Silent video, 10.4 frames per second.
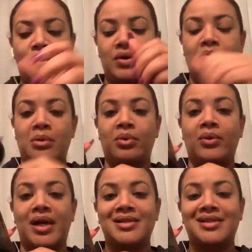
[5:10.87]
Remember
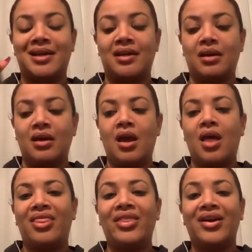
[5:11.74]
what I said,
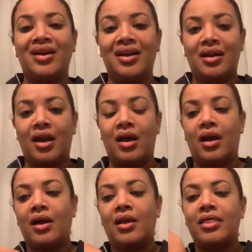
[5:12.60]
they're good
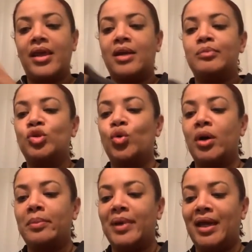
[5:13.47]
luck. They
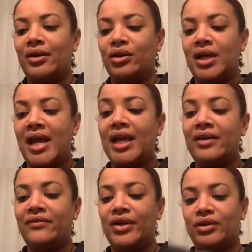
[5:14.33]
absorb inner
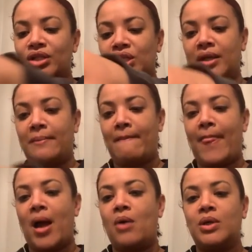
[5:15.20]
negative energy.
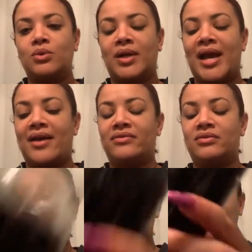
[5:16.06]
Always wanna have
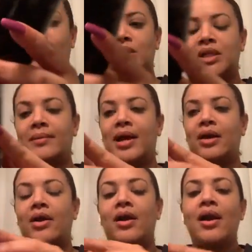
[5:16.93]
some of those in the
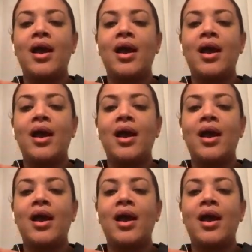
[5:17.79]
background.